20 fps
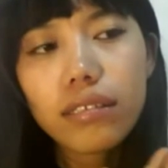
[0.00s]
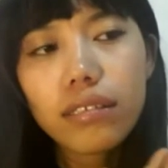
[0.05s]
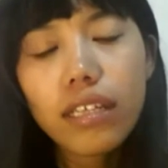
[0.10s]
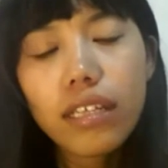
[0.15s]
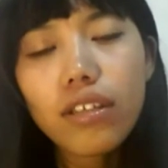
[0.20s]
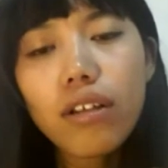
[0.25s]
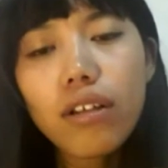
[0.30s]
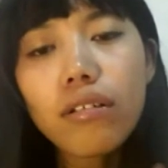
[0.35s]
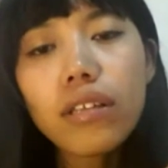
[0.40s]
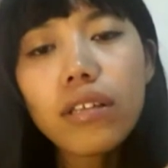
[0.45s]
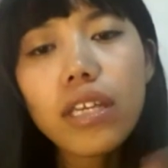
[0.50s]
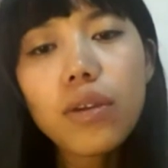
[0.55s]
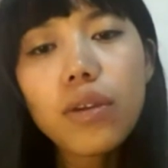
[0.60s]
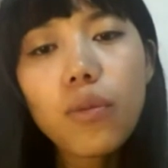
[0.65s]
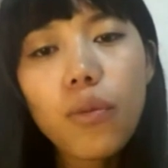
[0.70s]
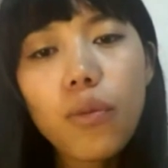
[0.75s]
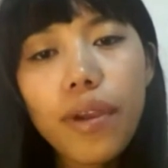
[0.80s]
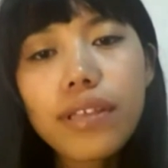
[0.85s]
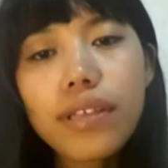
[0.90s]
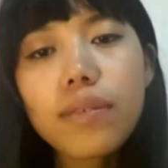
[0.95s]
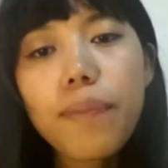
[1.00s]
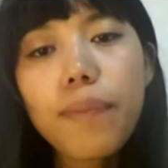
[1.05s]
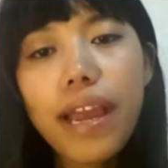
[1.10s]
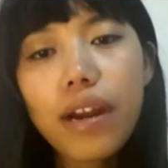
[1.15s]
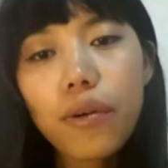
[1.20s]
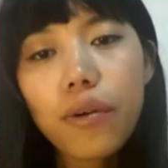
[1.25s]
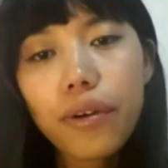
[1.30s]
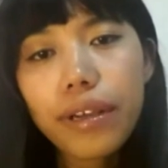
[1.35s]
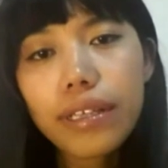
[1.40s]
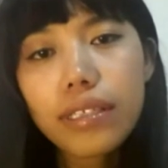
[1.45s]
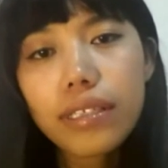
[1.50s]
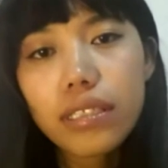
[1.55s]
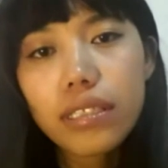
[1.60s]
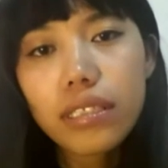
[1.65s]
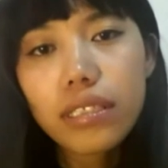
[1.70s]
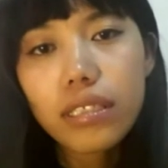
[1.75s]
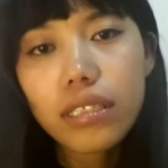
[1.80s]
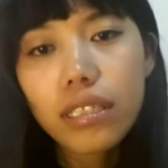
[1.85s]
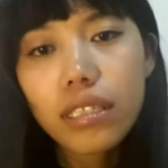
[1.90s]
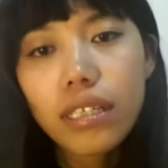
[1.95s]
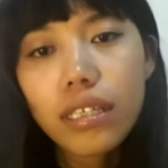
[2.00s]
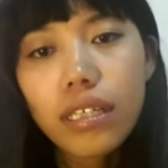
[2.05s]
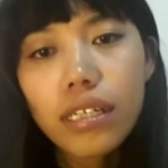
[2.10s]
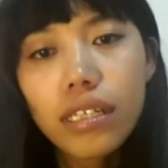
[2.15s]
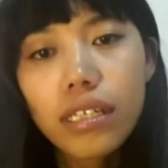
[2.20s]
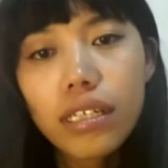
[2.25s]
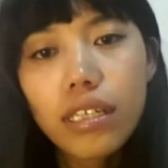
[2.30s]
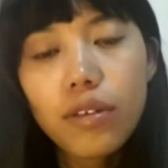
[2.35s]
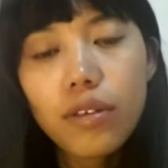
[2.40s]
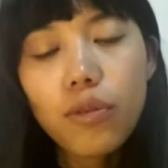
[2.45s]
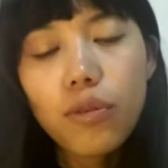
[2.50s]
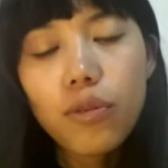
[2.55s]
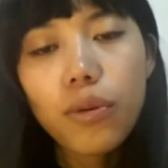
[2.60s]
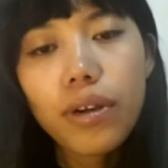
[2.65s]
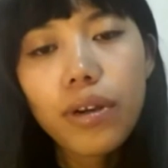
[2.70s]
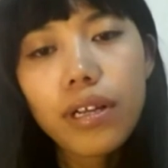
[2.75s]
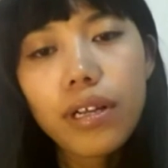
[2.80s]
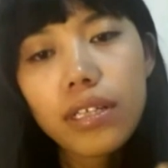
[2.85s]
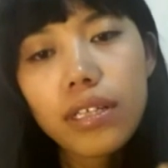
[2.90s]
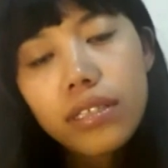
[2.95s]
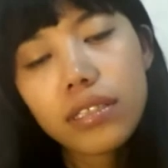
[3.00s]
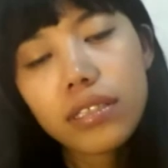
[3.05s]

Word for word: don't live with parents, even